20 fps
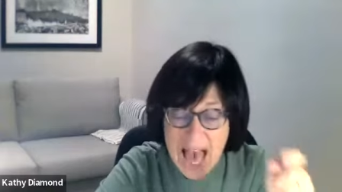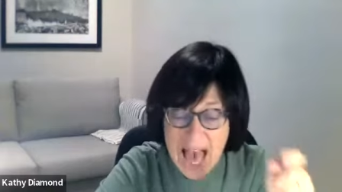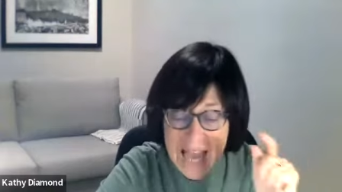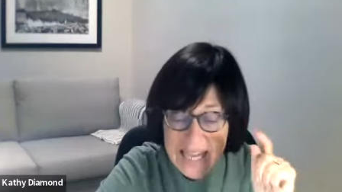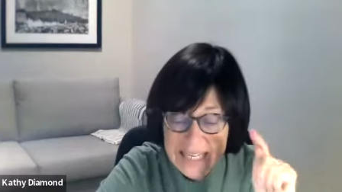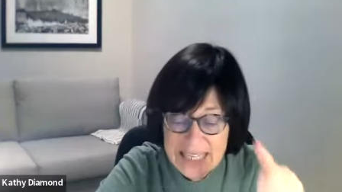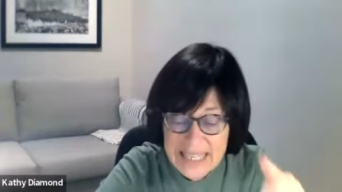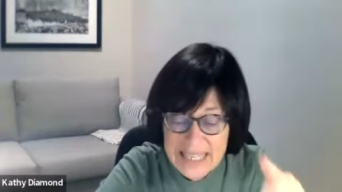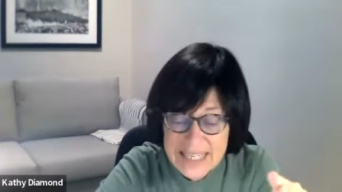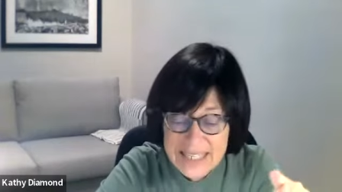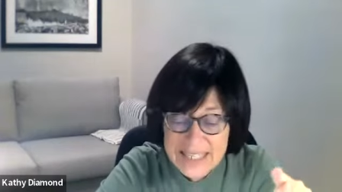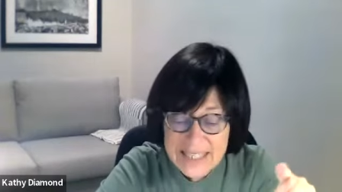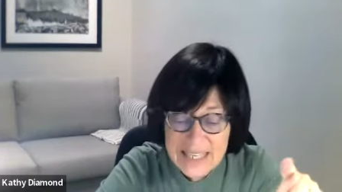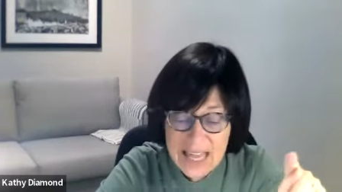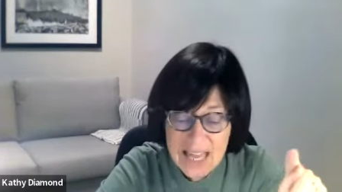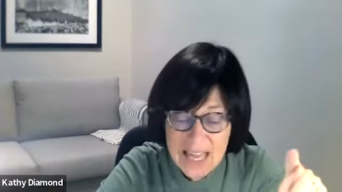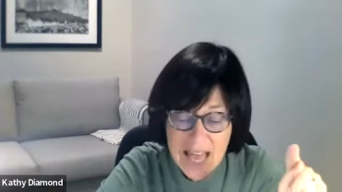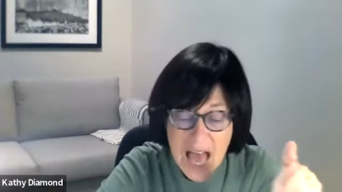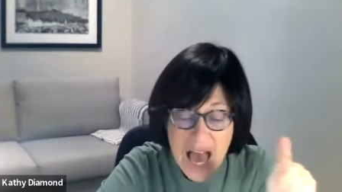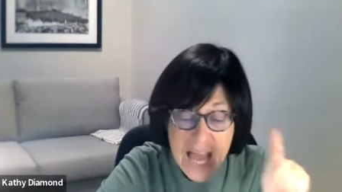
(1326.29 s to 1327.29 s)

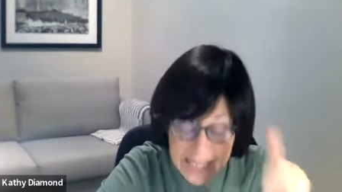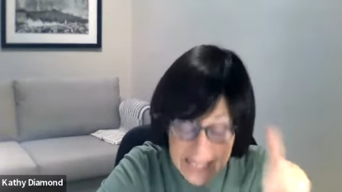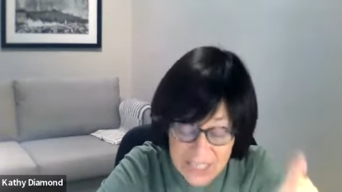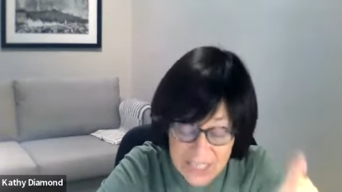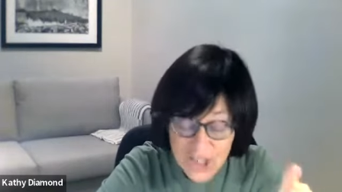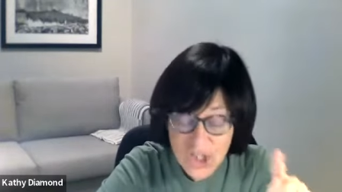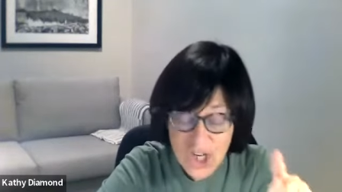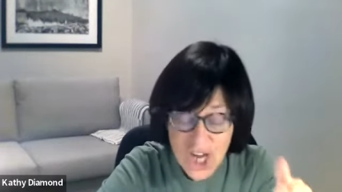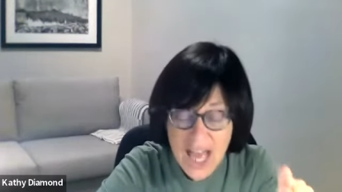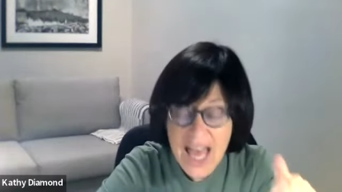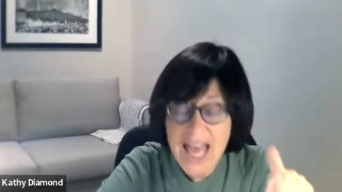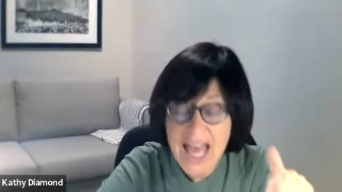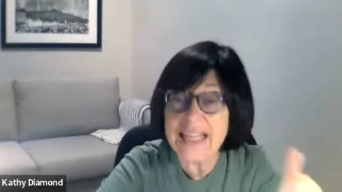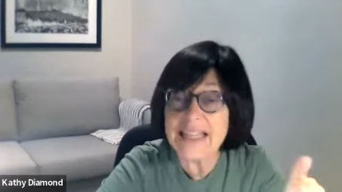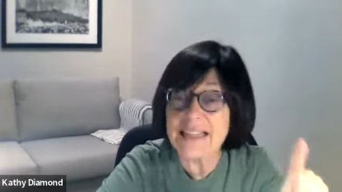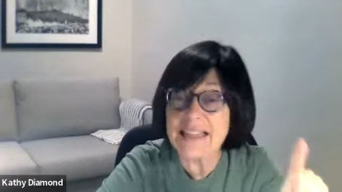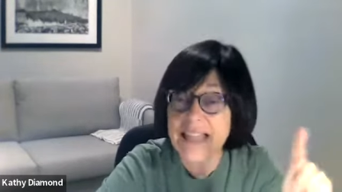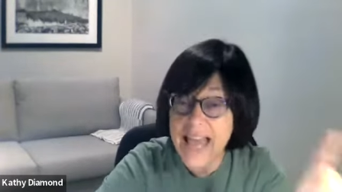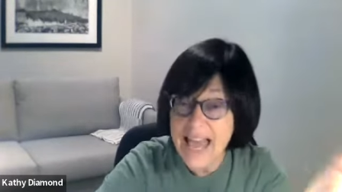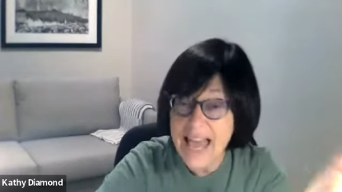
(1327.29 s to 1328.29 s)
Aisha, Aisha
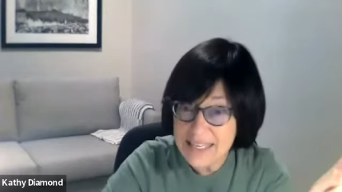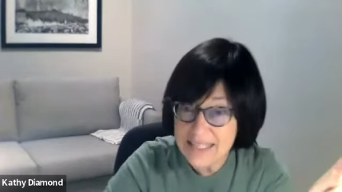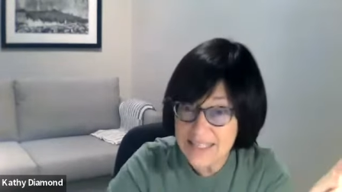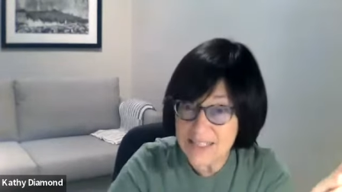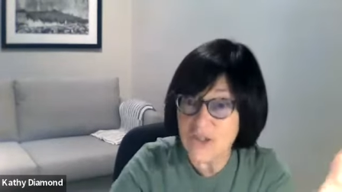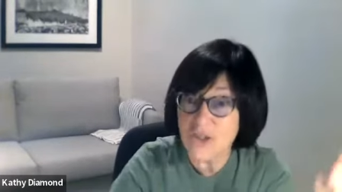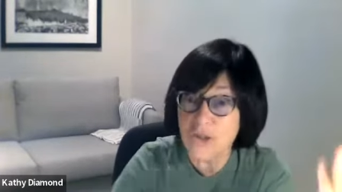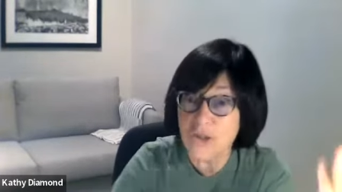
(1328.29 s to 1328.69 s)
at Last,